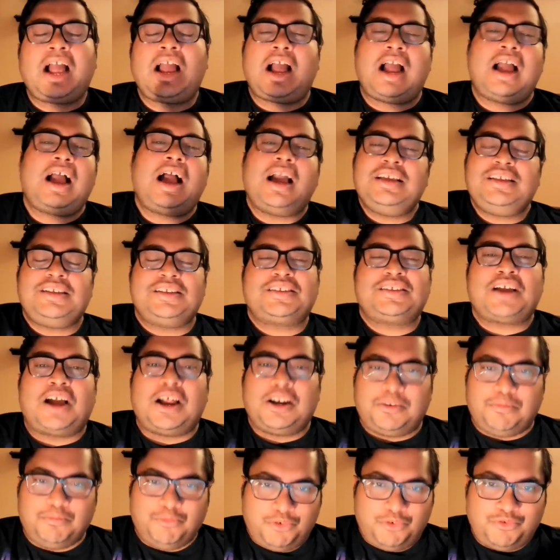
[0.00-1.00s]
I just
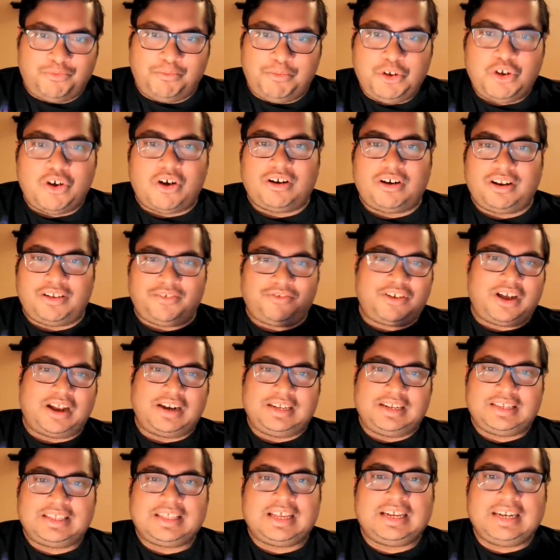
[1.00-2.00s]
can't move beyond
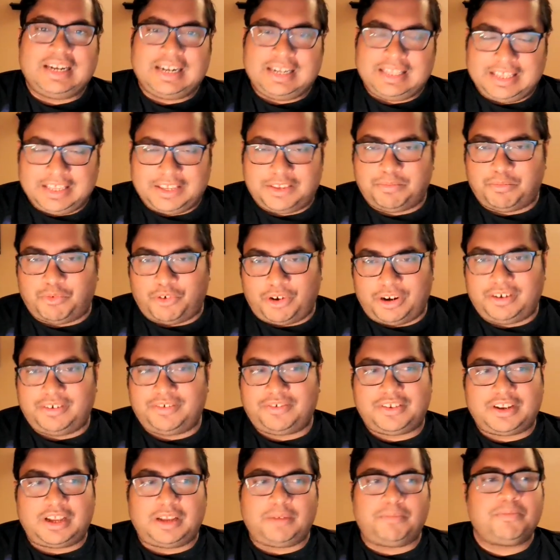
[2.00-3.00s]
Afghanistan at this point
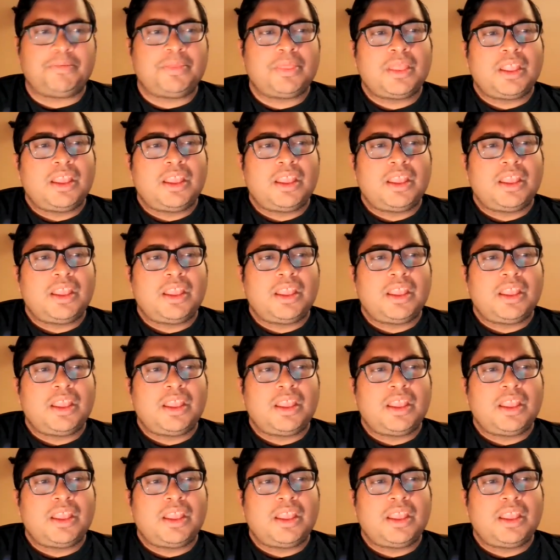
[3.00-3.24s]
of time.